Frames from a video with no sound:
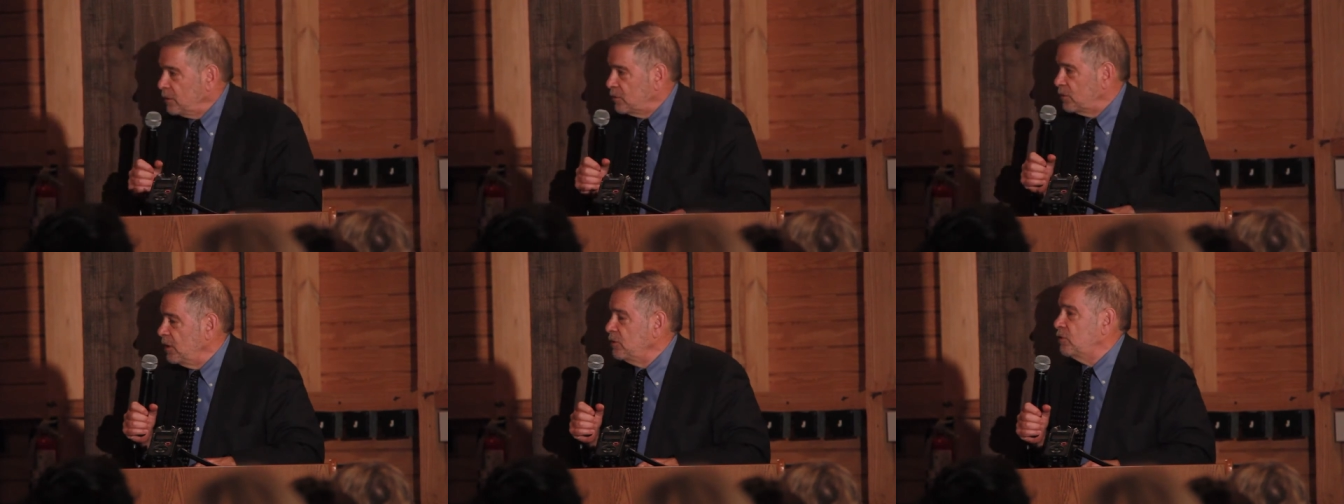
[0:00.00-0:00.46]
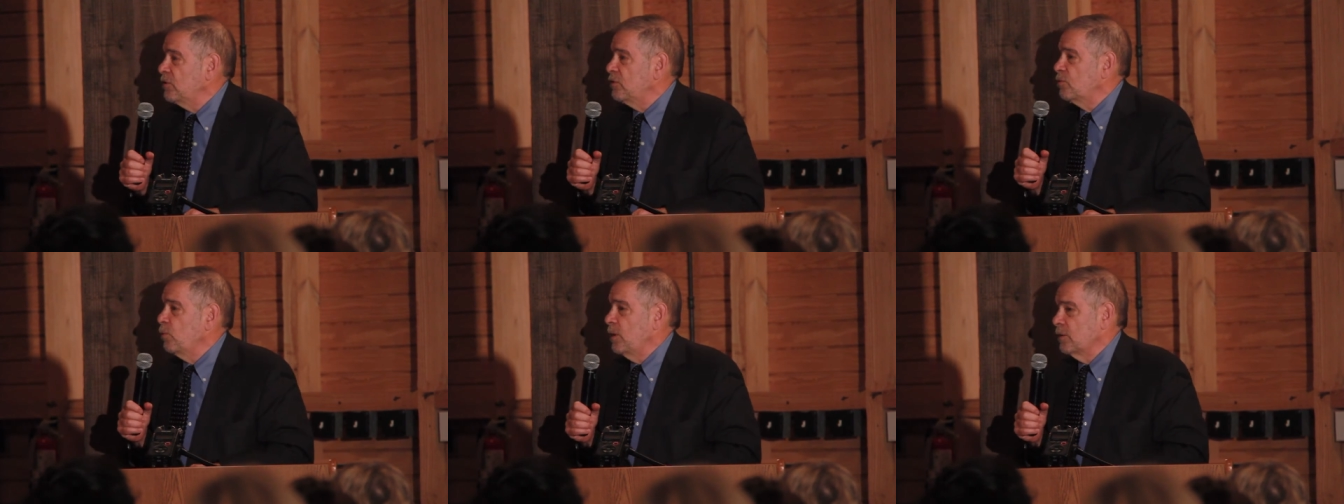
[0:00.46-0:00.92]
His
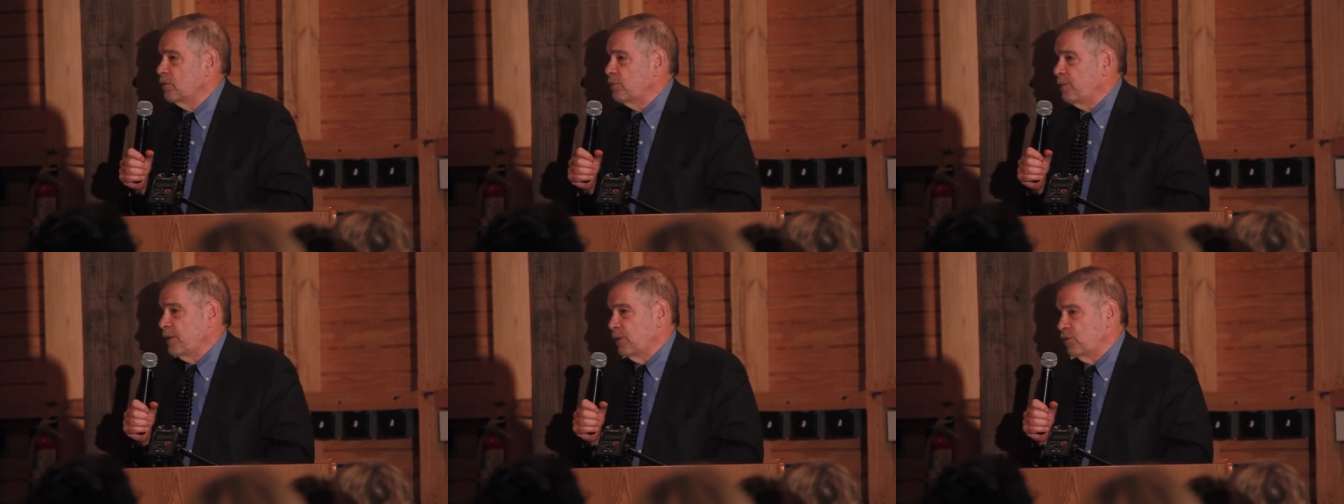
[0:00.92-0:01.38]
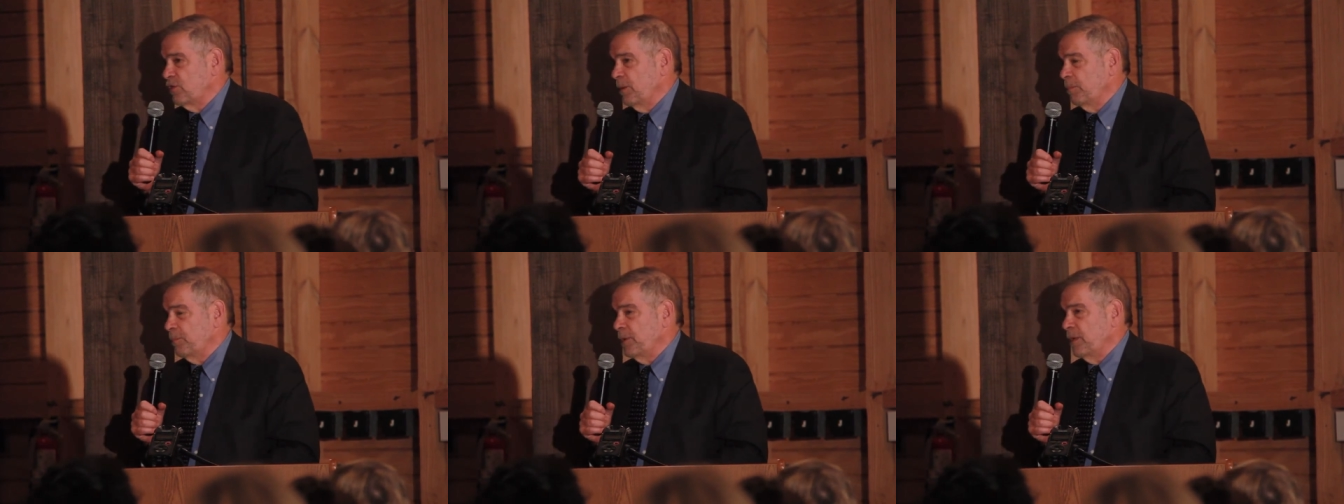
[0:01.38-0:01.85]
thesis was very
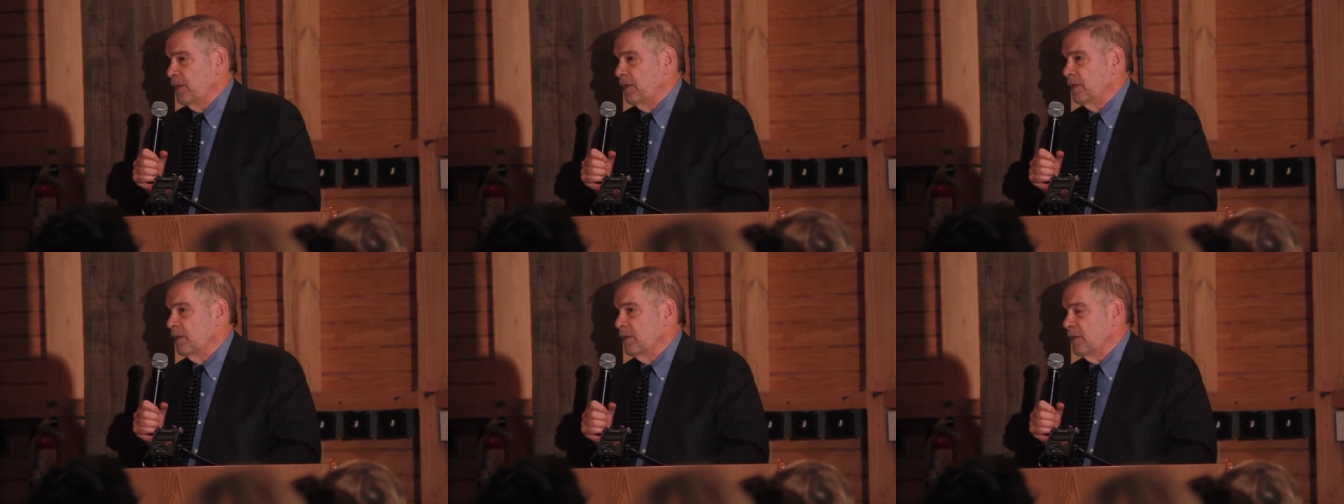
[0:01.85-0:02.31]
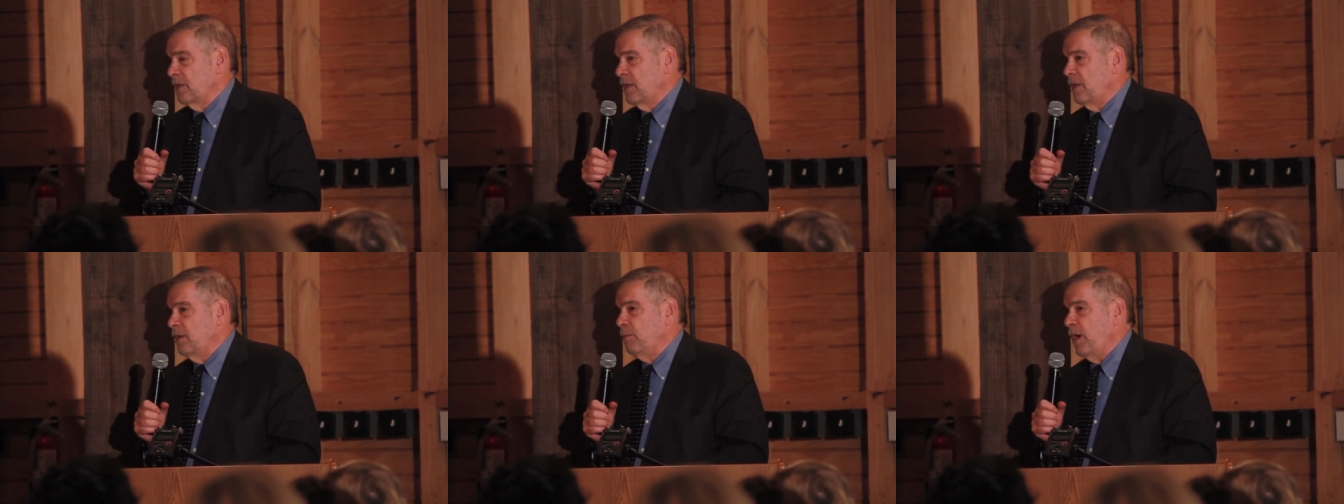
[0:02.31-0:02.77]
simply
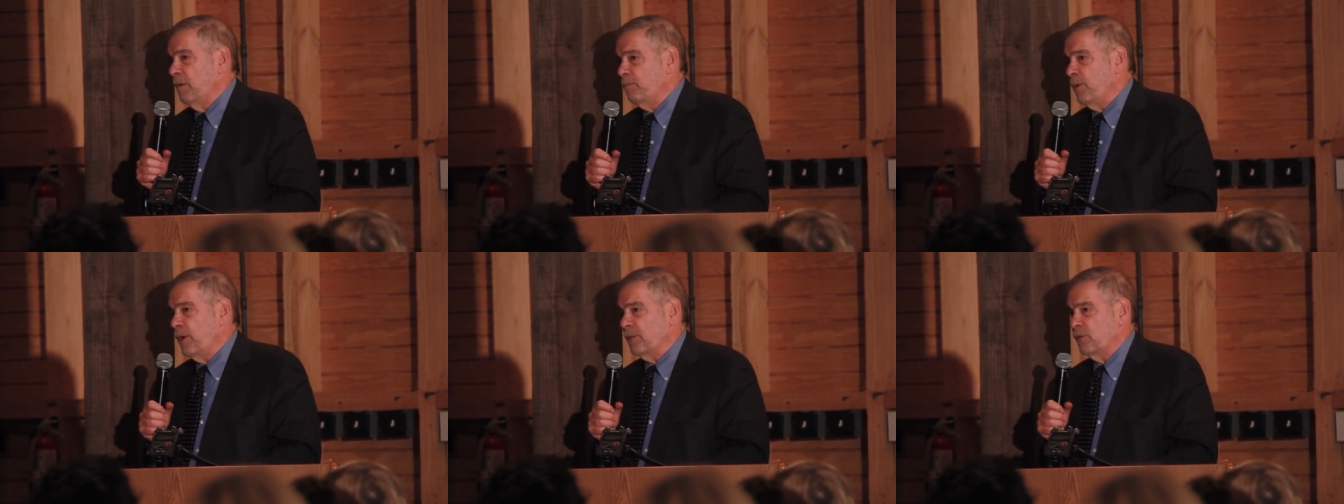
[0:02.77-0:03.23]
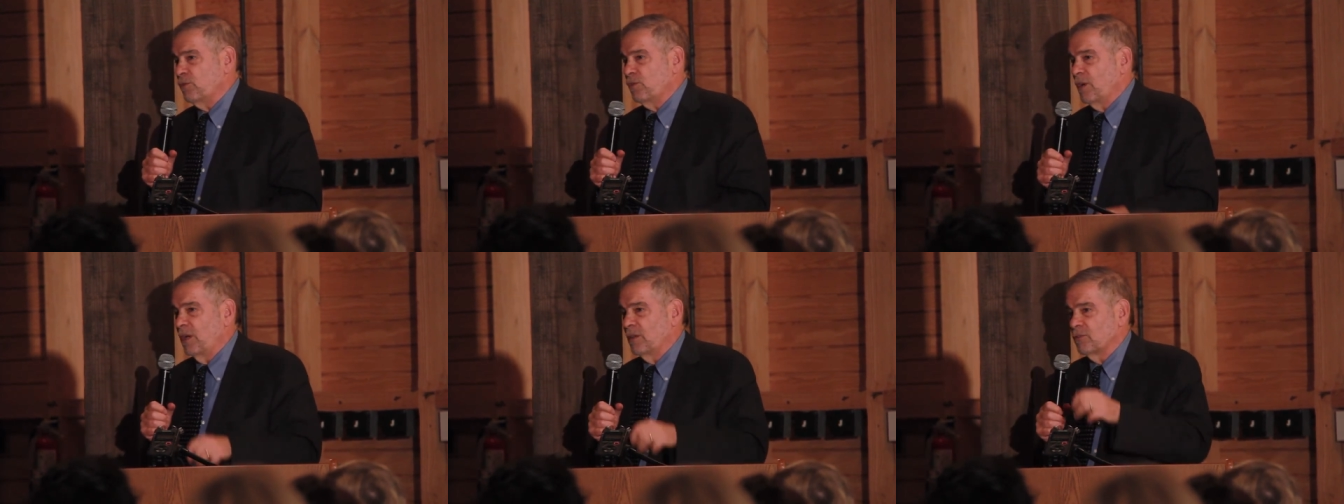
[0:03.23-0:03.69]
he
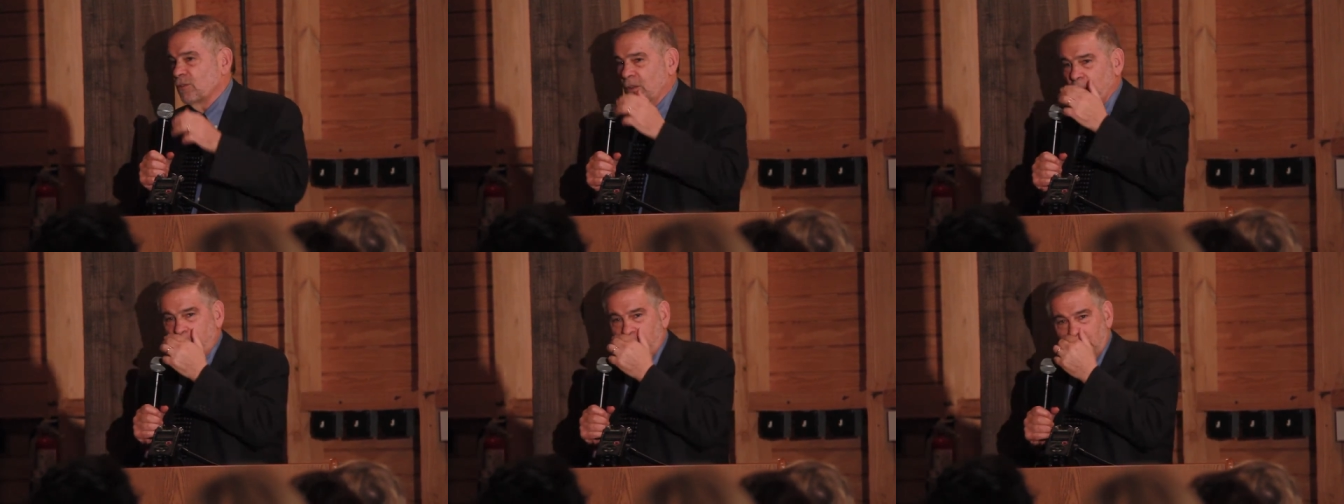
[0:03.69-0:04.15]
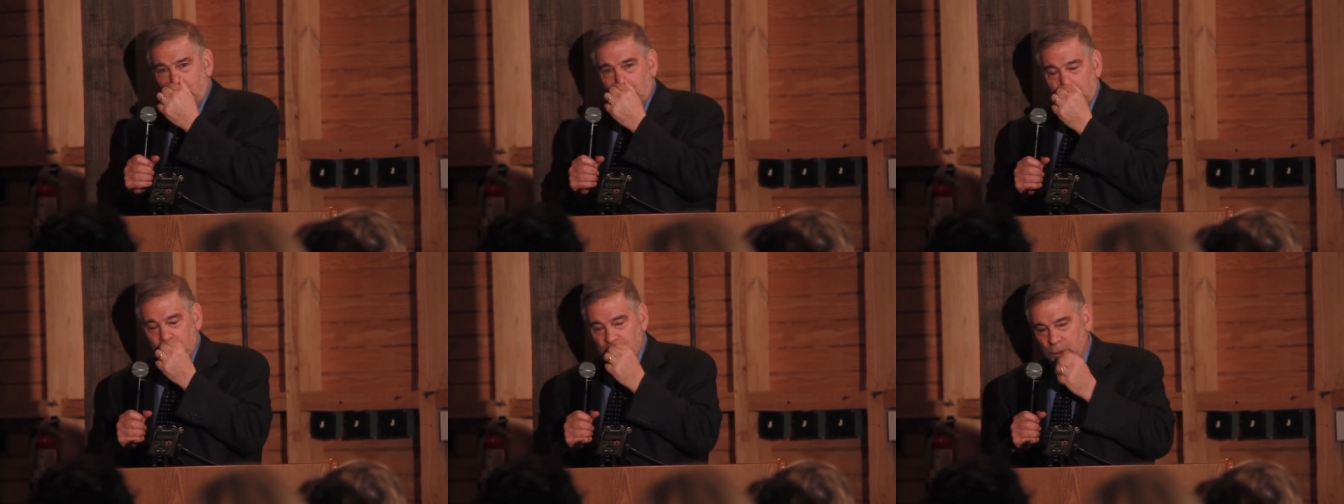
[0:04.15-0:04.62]
hypothesized on the
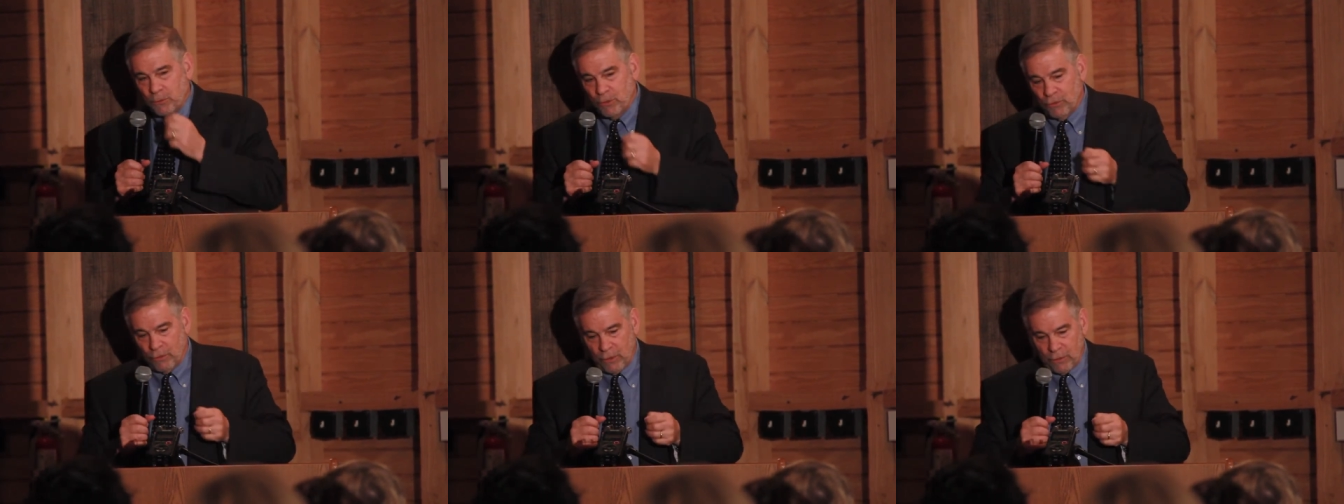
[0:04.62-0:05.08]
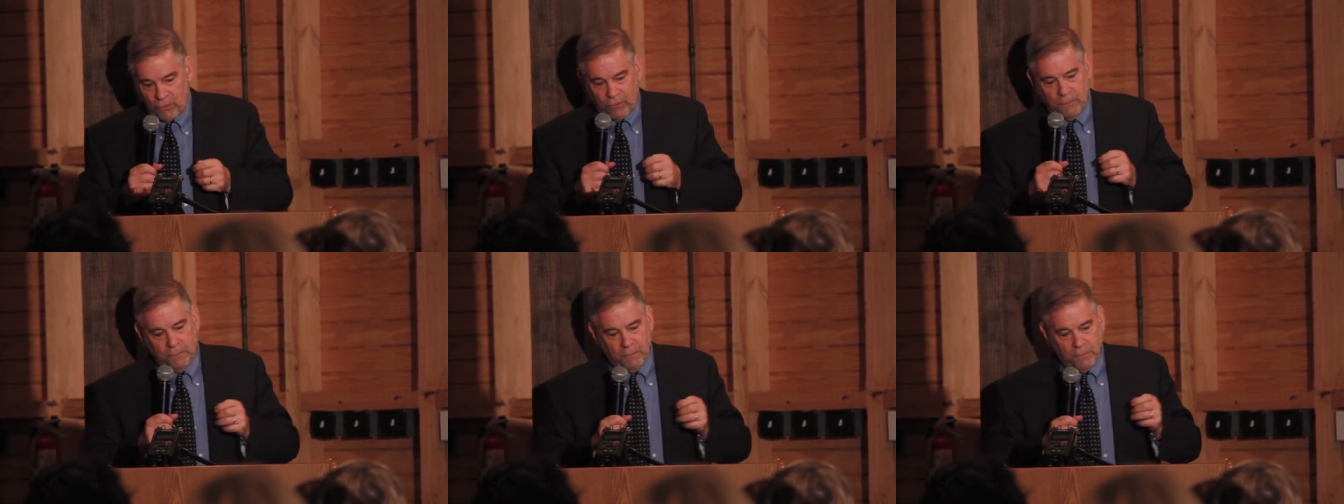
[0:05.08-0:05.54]
basis of
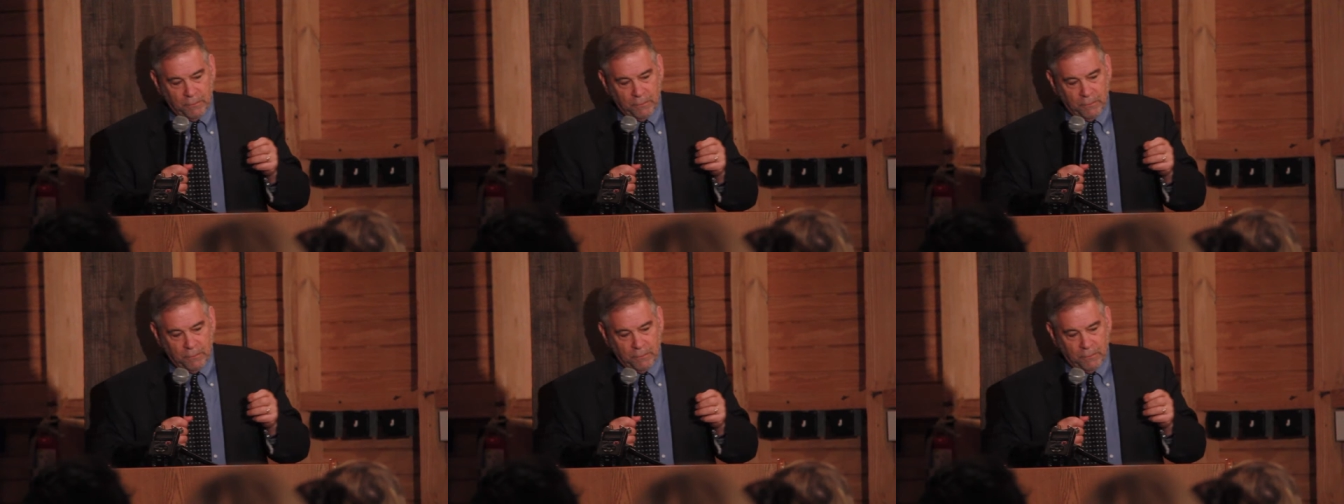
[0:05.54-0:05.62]
logistics